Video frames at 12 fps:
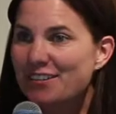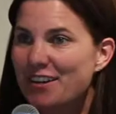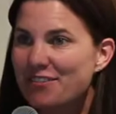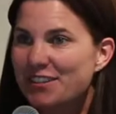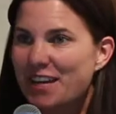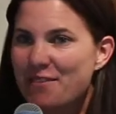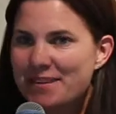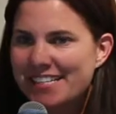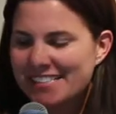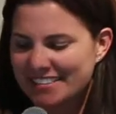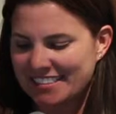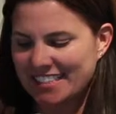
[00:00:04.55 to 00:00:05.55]
you all for coming
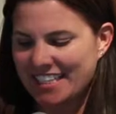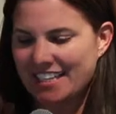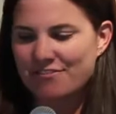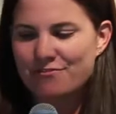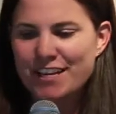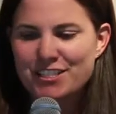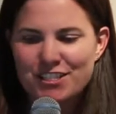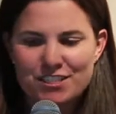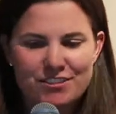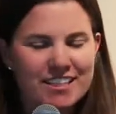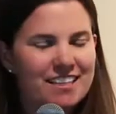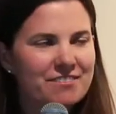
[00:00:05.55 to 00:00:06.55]
and registering.